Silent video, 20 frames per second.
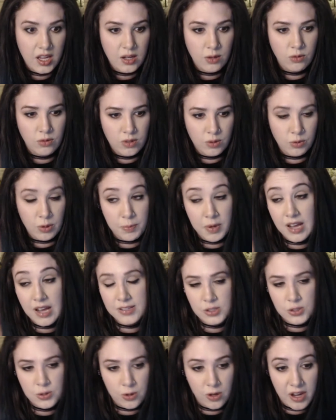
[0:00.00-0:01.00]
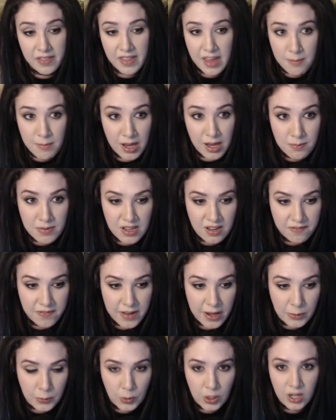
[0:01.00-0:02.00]
Repository, that might be a
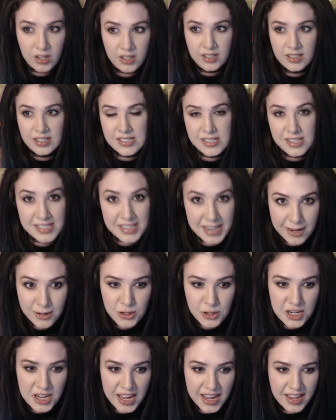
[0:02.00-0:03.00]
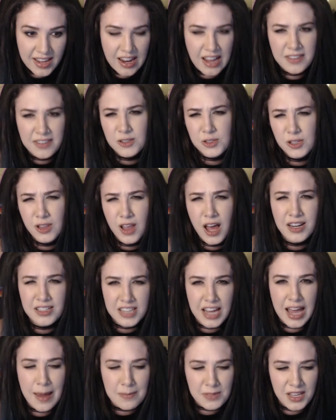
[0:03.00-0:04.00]
fun word. Instantiate. There's a lot of
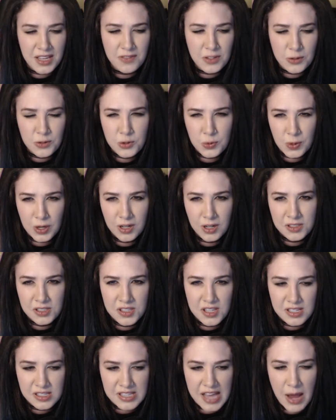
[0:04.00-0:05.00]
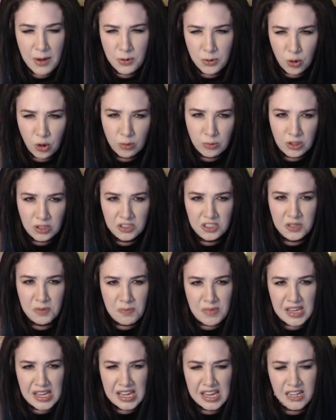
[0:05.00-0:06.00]
times I've used words that sound normal to
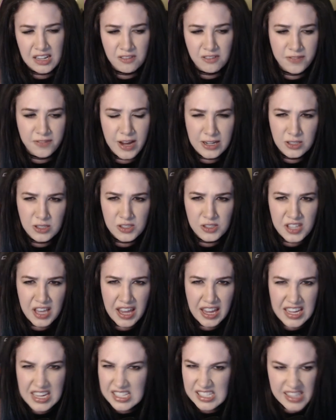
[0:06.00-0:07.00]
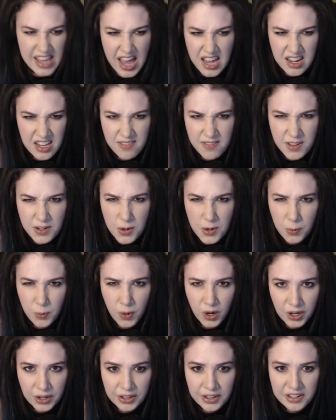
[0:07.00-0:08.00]
me, and a friend will say, "Is that even a
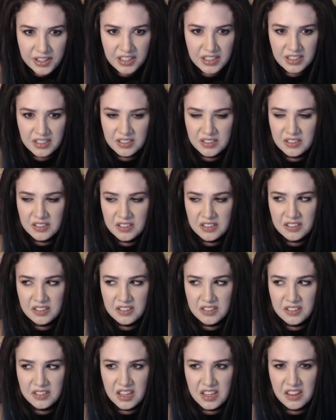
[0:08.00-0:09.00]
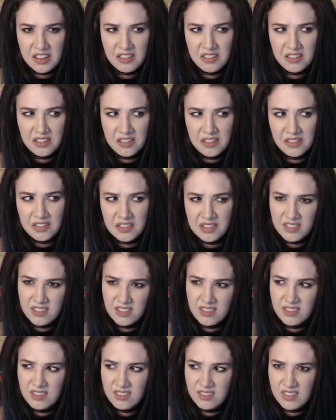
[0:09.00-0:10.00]
word?"
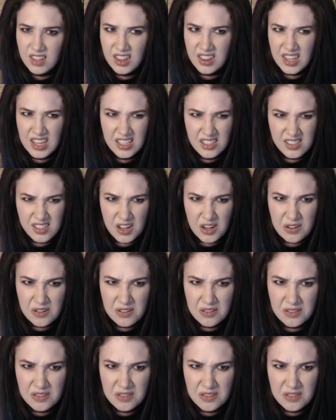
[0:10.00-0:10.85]
I think so.